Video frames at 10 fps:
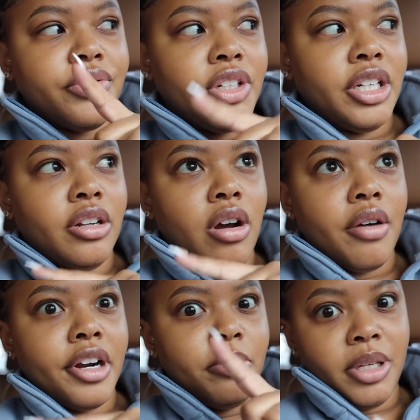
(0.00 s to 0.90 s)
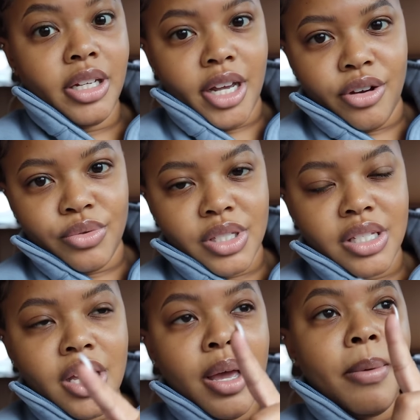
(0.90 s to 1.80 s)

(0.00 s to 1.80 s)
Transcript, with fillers: if it didn't already be announced.